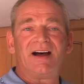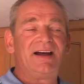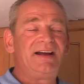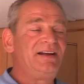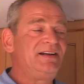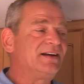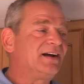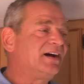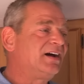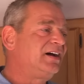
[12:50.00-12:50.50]

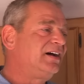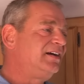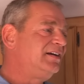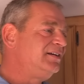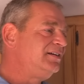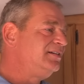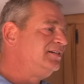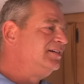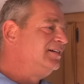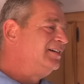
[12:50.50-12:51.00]

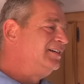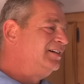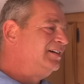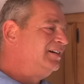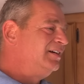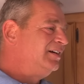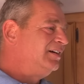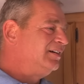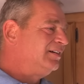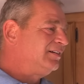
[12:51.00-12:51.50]
I, I,
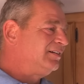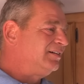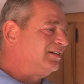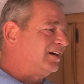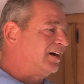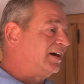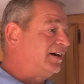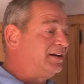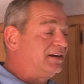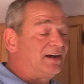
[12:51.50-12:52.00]

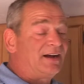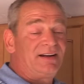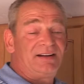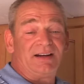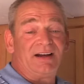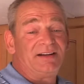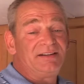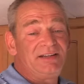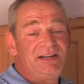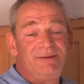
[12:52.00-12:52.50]

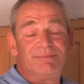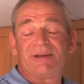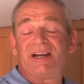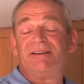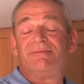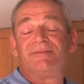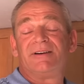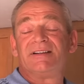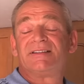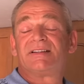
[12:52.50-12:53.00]
I, I keep
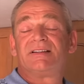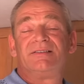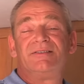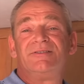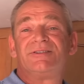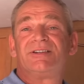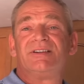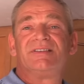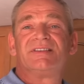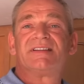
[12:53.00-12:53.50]
my
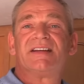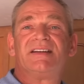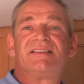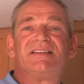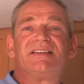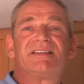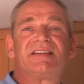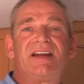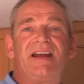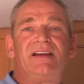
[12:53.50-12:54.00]
resolution
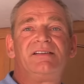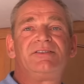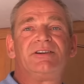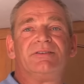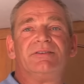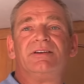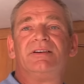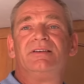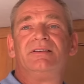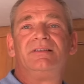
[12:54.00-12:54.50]
set to
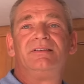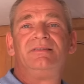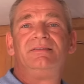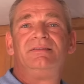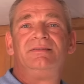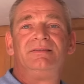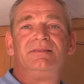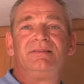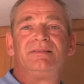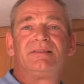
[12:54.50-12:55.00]
standard.
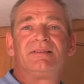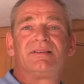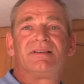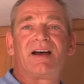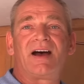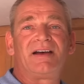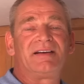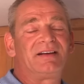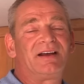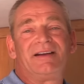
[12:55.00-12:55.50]

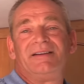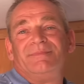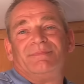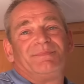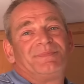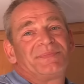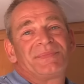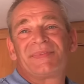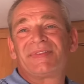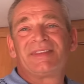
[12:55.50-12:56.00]
I...
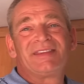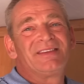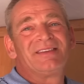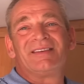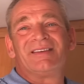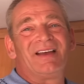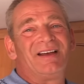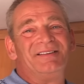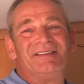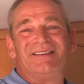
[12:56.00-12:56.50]
I
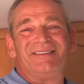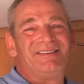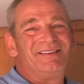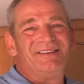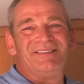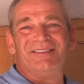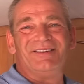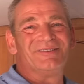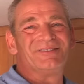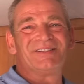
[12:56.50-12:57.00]

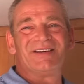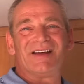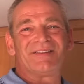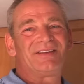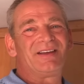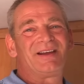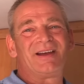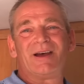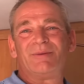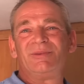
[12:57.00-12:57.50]
There's
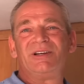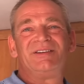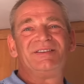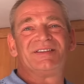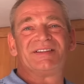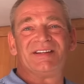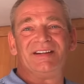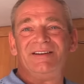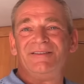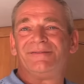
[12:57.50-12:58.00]
nothing I'm going
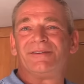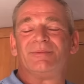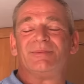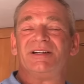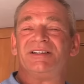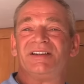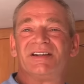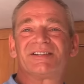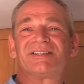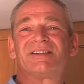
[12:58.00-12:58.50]
to see
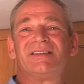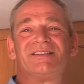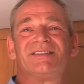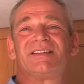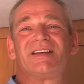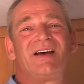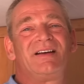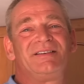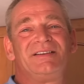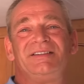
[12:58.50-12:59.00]
from a
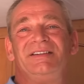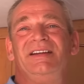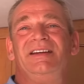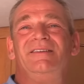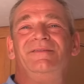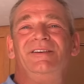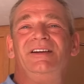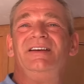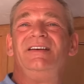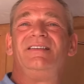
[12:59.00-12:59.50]
distance on a
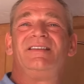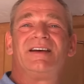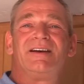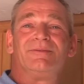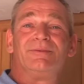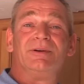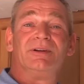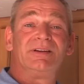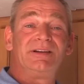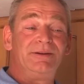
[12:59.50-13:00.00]
T V
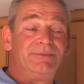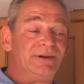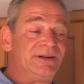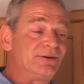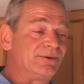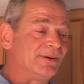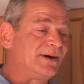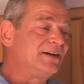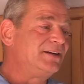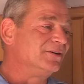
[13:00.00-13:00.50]
that really
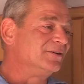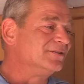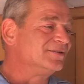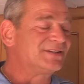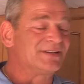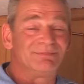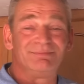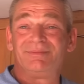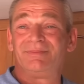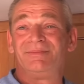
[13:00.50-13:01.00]

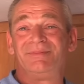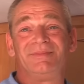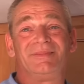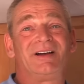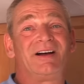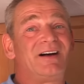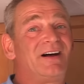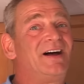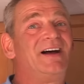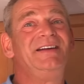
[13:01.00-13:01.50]
requires
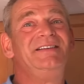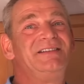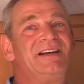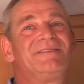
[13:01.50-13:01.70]
high